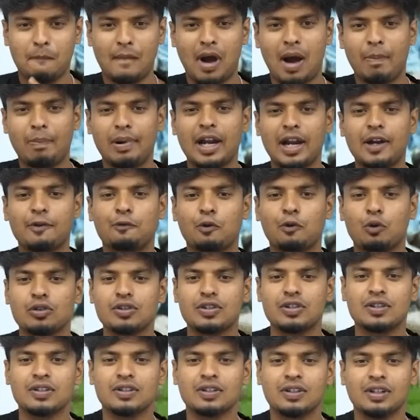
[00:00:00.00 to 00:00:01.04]
Applied
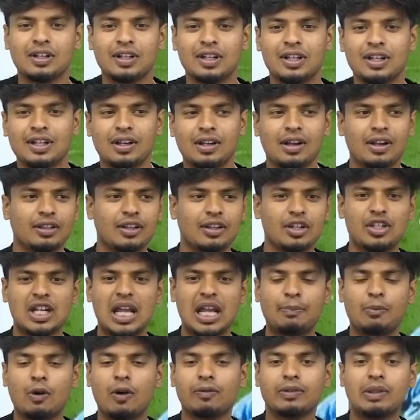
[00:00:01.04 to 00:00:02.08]
force. The
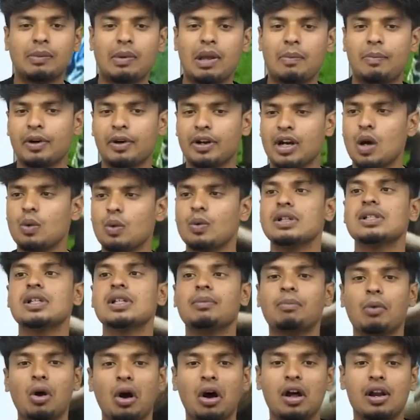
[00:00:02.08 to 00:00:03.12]
shape of the paper now is a
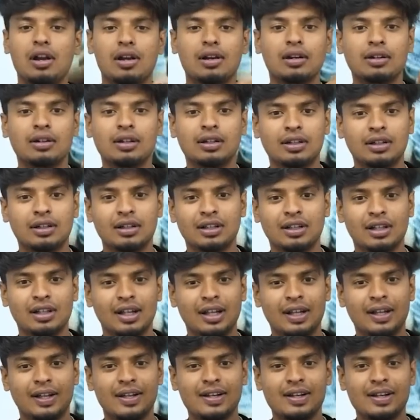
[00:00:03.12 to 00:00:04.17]
ball.
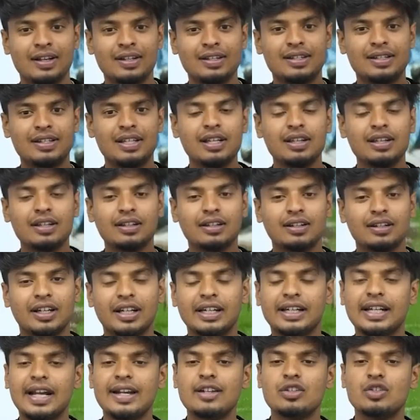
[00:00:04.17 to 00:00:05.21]
See,
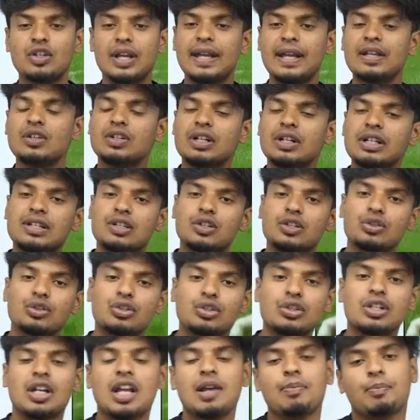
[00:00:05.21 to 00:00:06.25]
it can change its
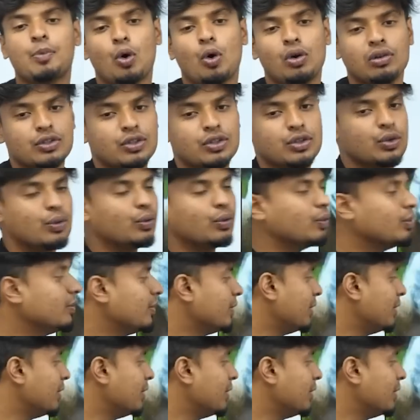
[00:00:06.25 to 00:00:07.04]
shape also.